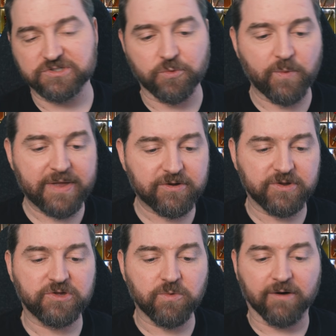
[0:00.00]
So whether
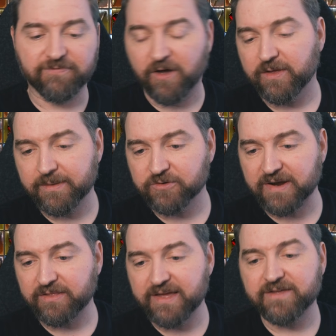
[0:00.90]
you are following them
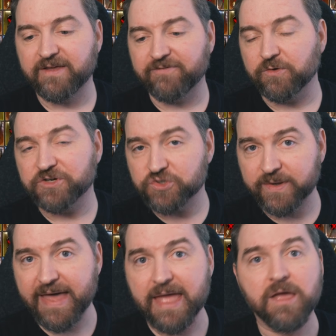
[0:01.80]
directly, if you
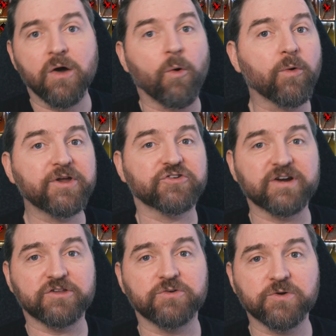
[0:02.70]
enjoy that, or you're trying
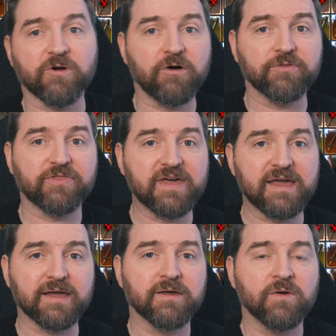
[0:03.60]
to do your own
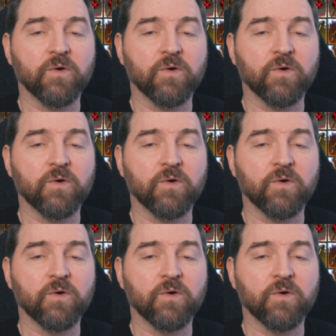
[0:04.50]
thing,